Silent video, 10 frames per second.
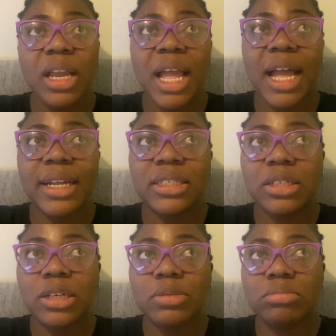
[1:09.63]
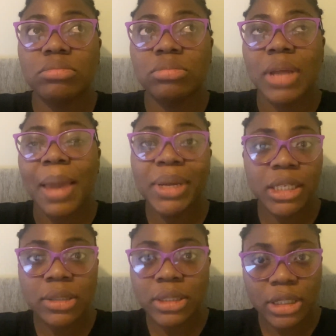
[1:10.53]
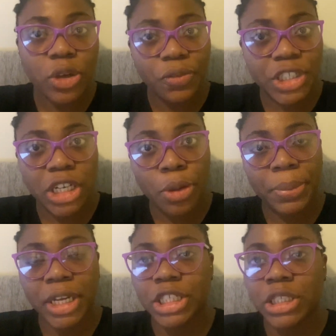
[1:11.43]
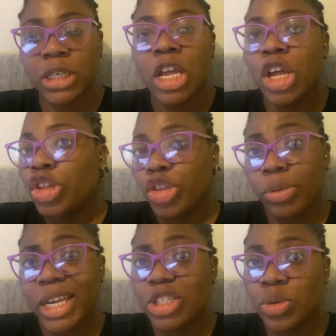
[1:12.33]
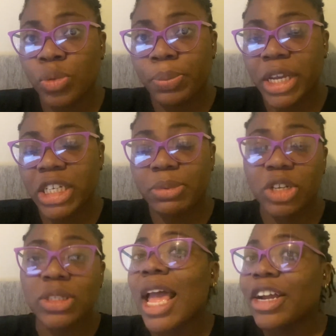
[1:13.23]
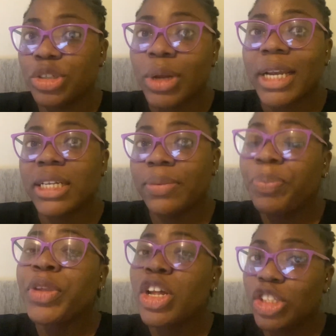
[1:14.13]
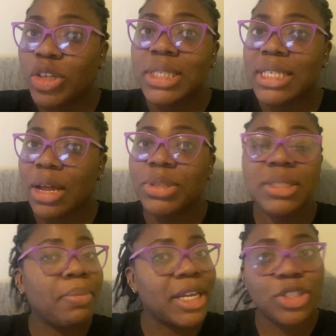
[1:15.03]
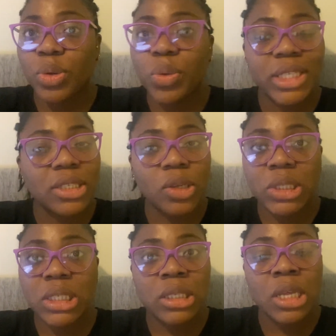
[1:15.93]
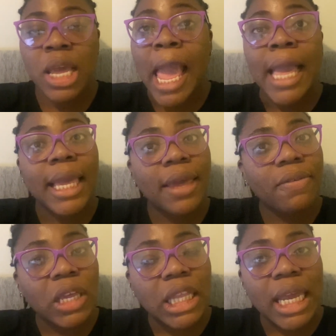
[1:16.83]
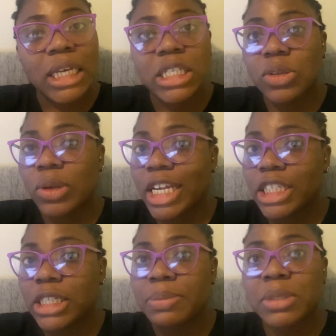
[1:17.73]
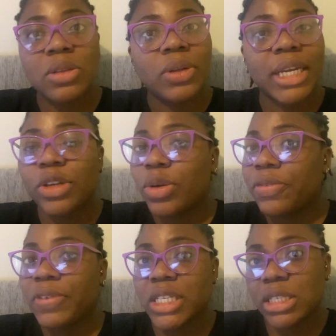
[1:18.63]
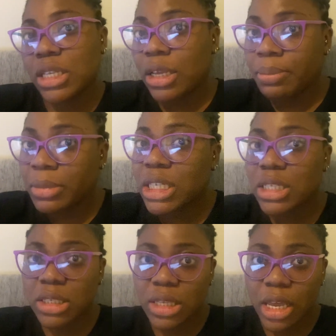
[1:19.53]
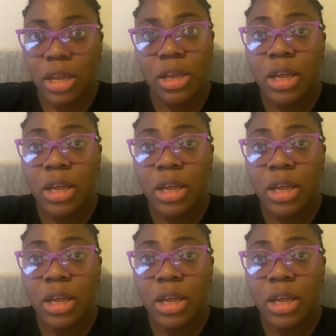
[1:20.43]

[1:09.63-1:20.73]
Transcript: And I mean the official page, not my school page, because actually, turns out my school is not giving any scholarships under the OFS scheme this year.